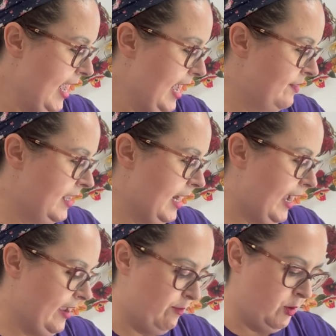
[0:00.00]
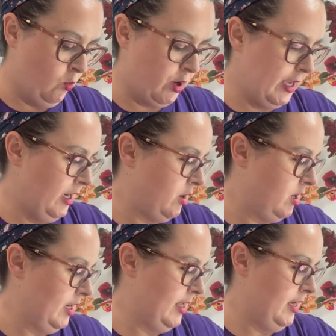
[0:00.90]
And then I have been working
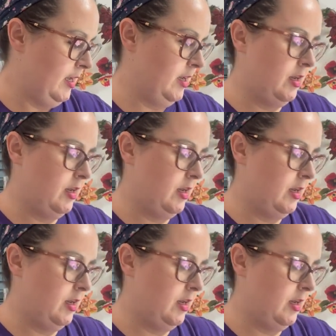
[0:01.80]
on